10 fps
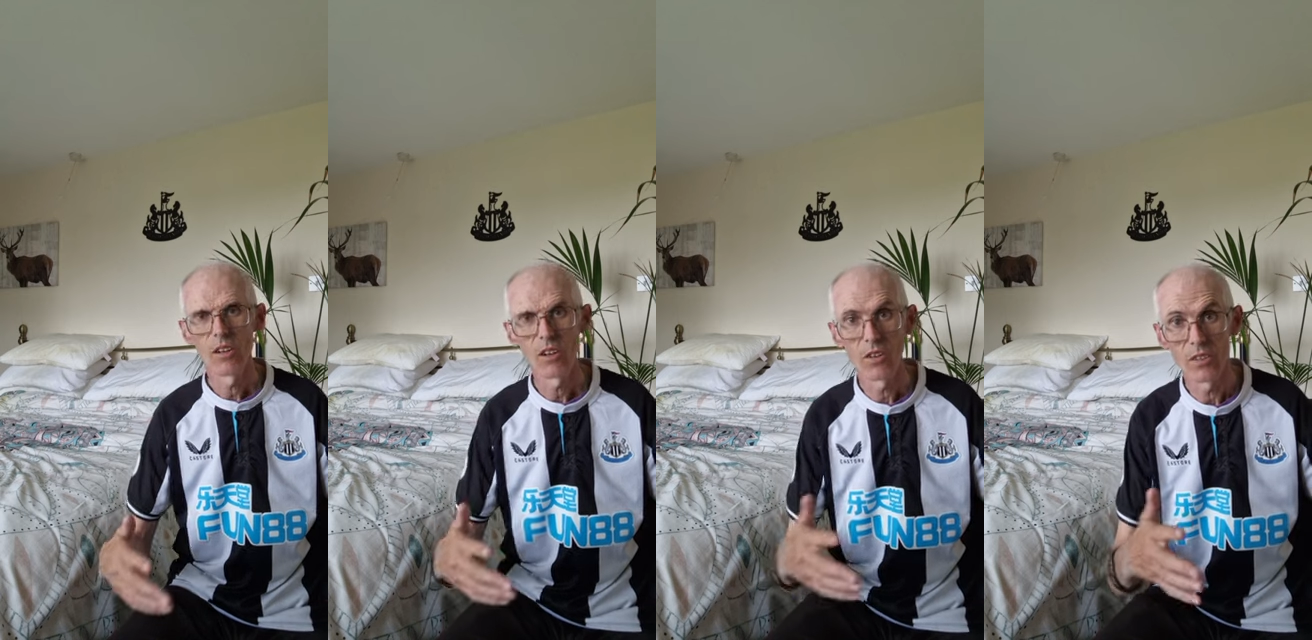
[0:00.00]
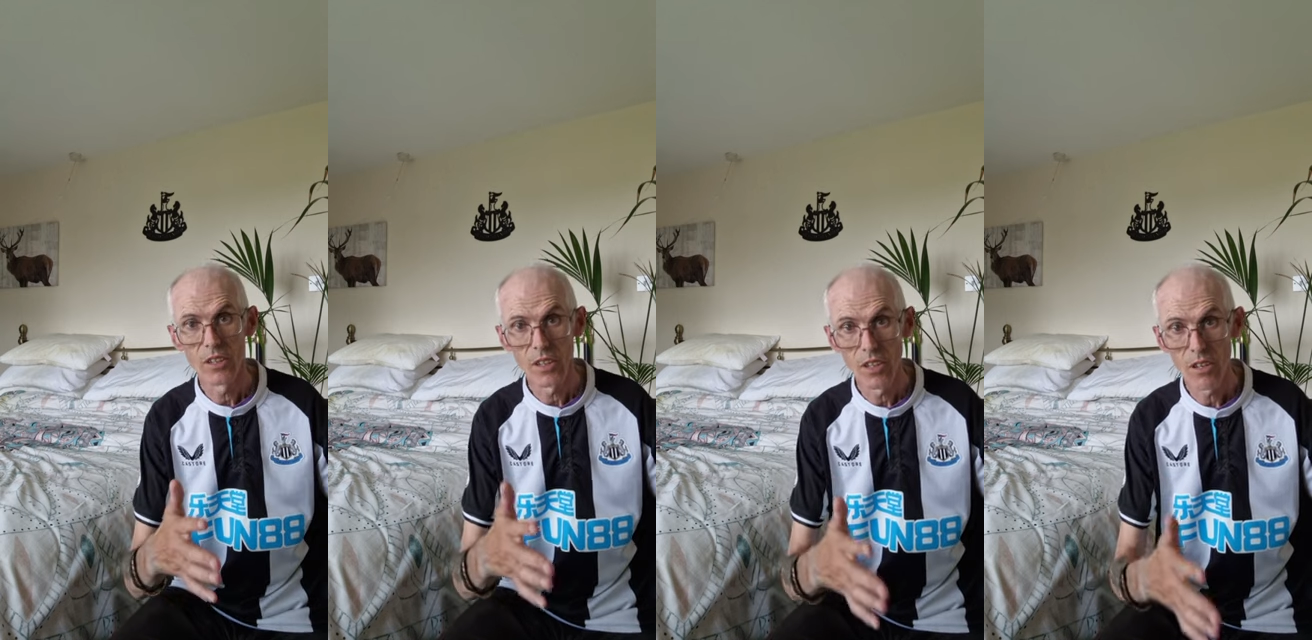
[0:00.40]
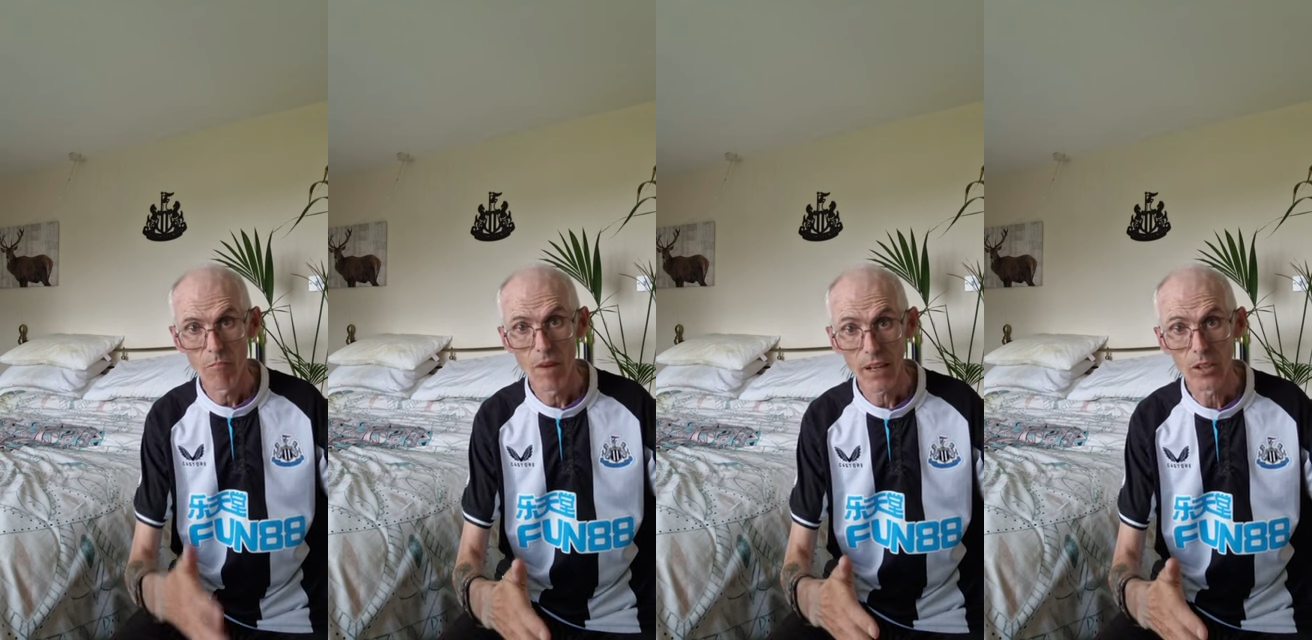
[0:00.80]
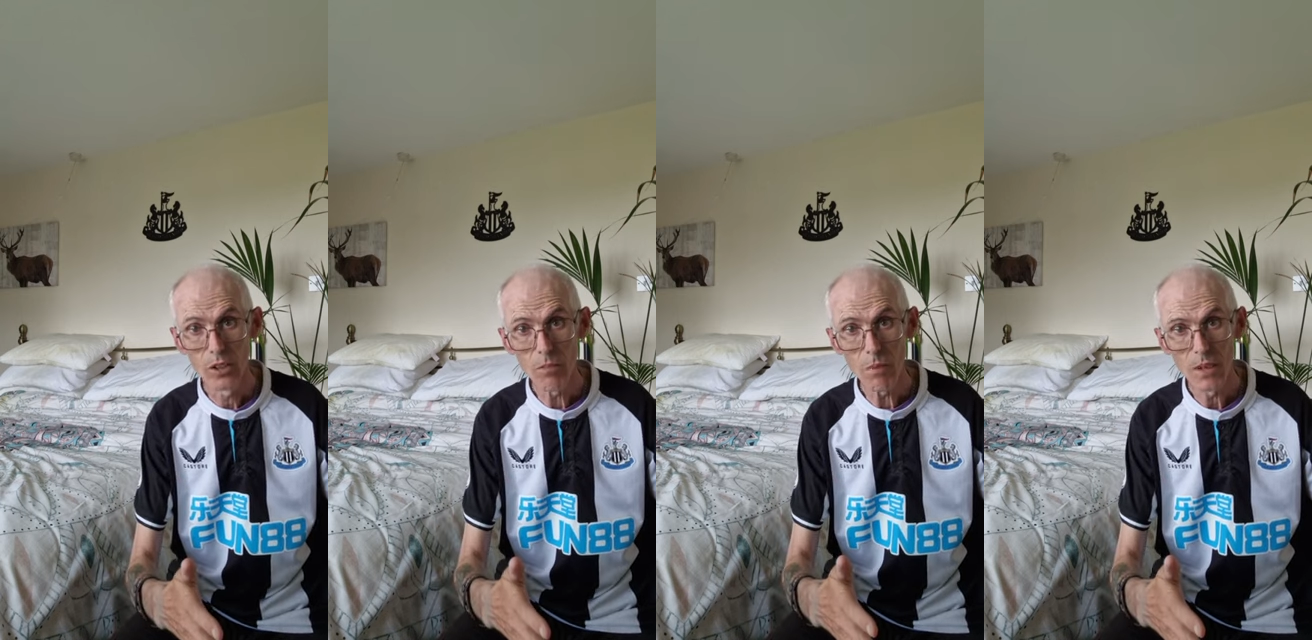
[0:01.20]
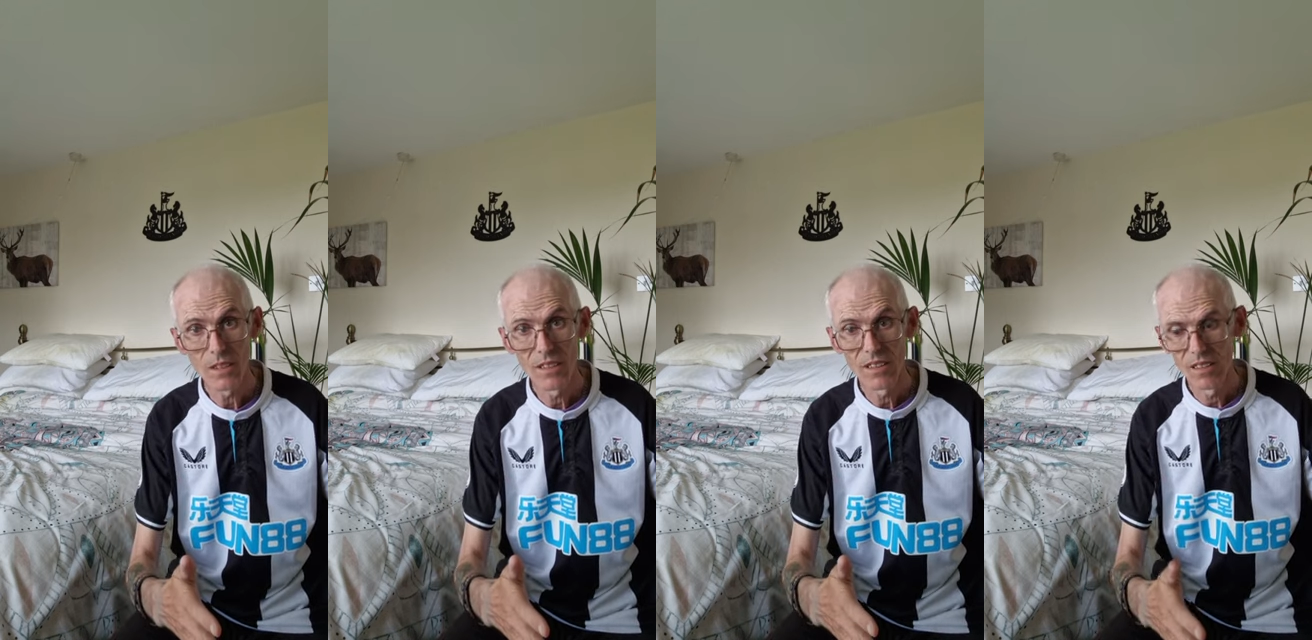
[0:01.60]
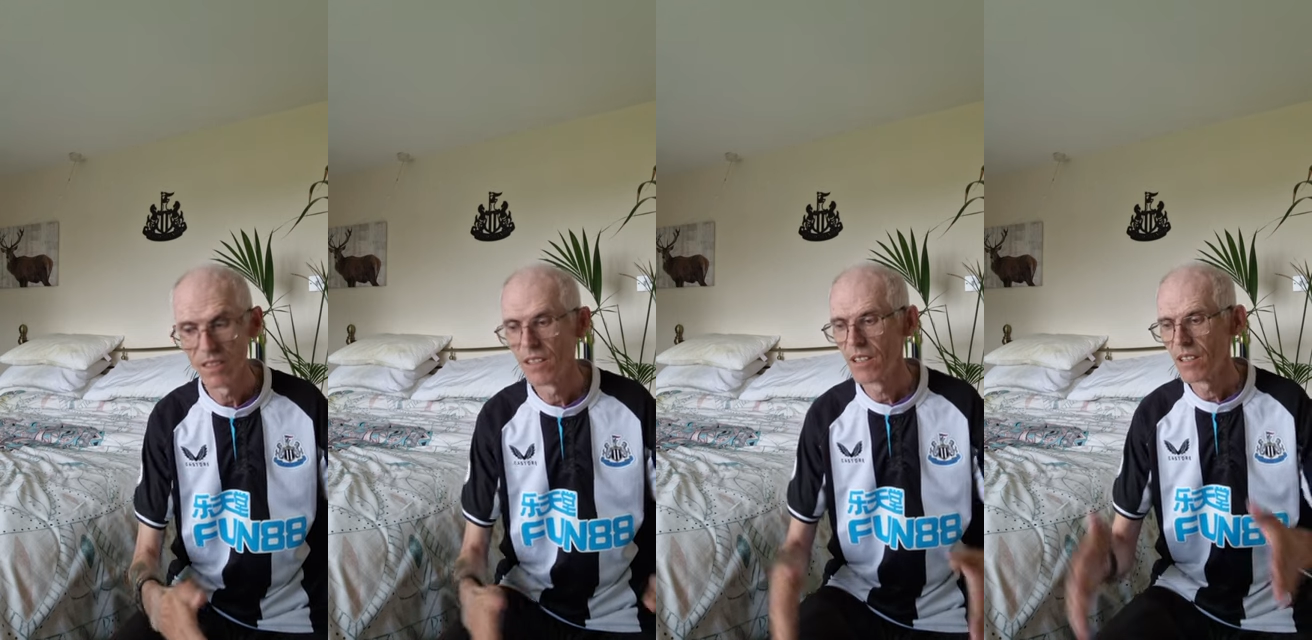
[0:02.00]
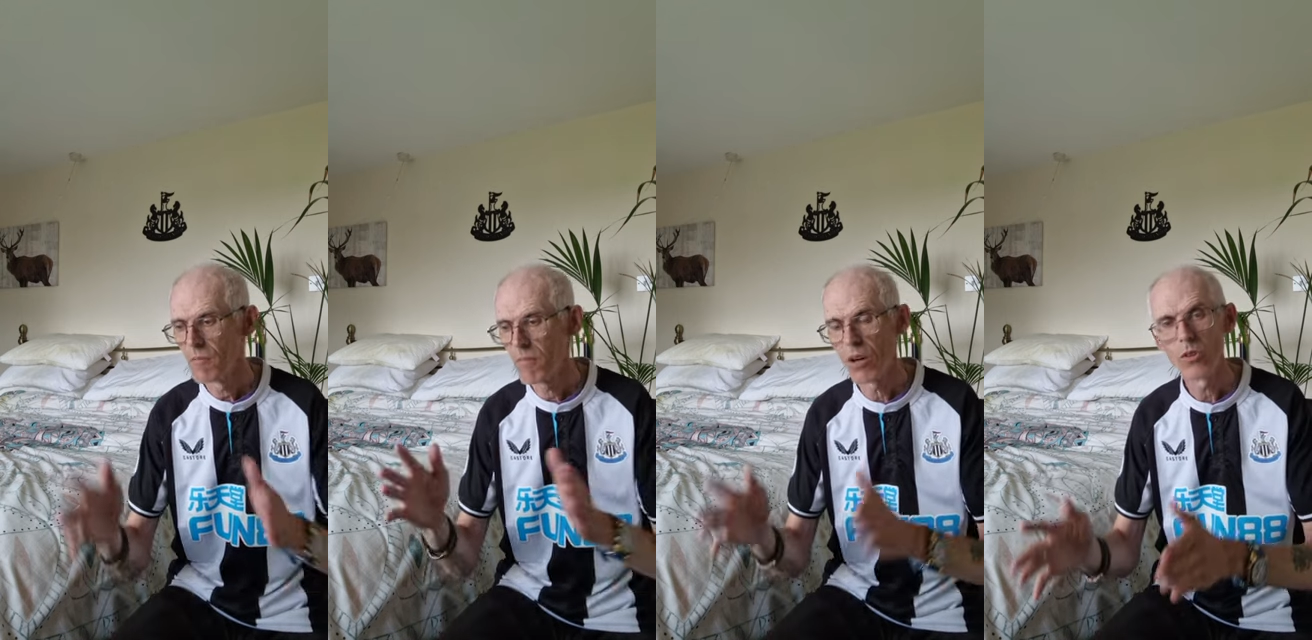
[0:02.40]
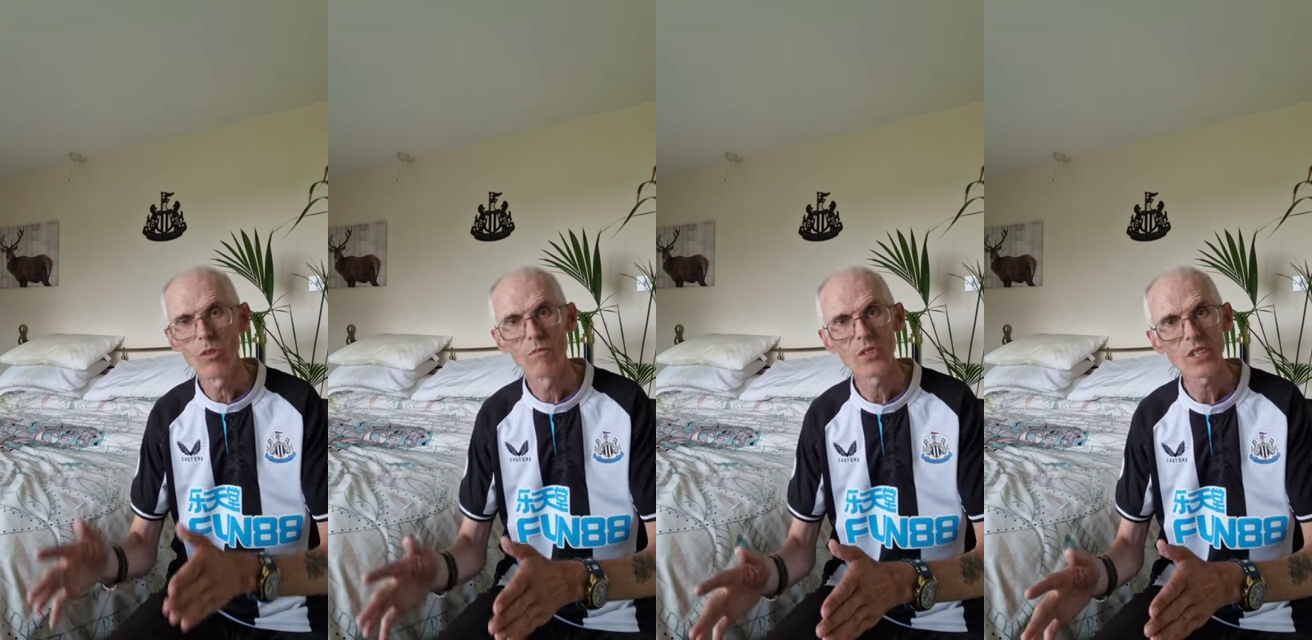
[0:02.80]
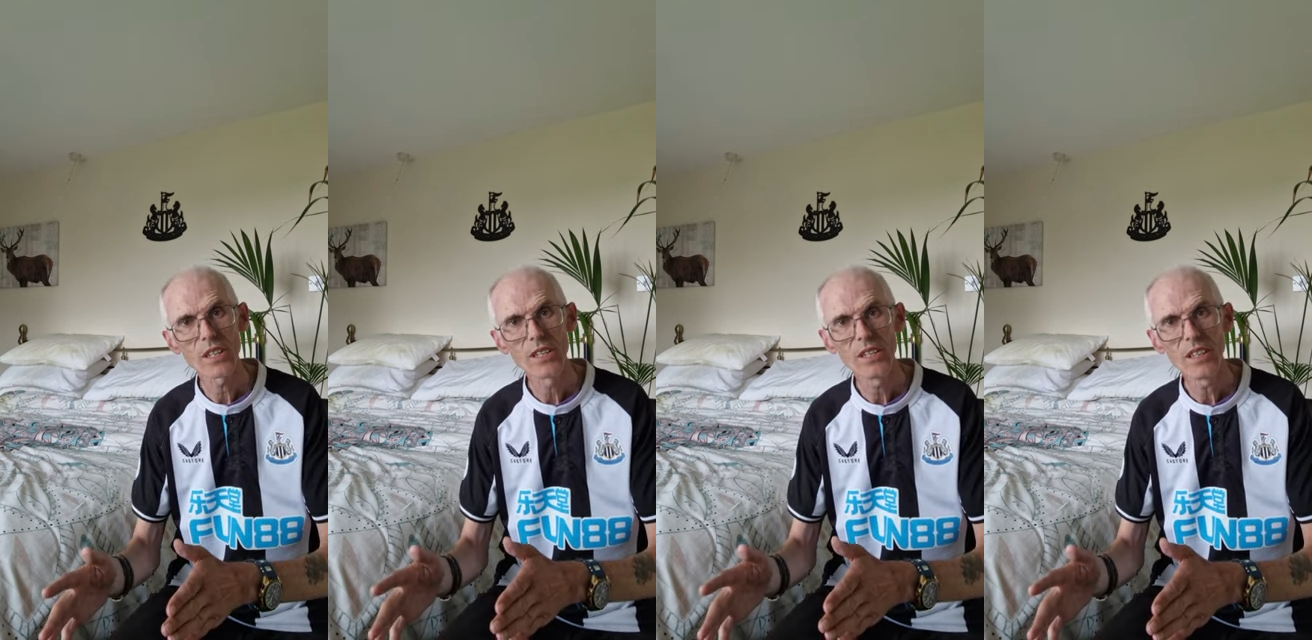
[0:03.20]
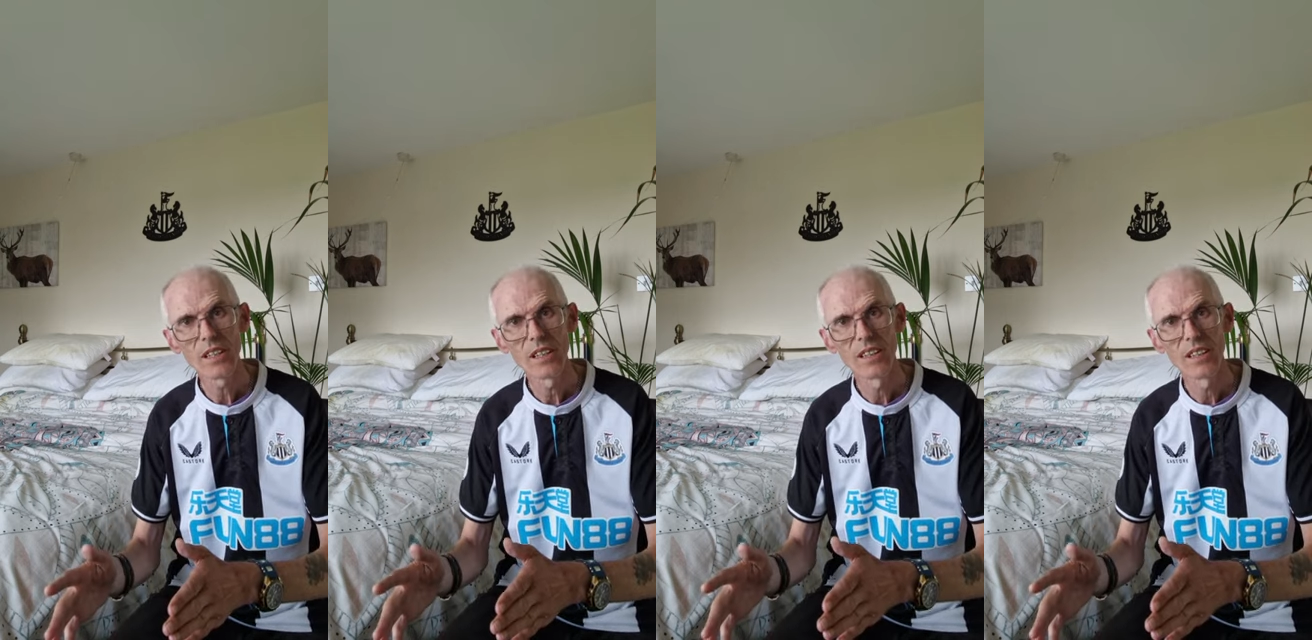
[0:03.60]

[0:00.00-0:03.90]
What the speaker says: on my club, my home city,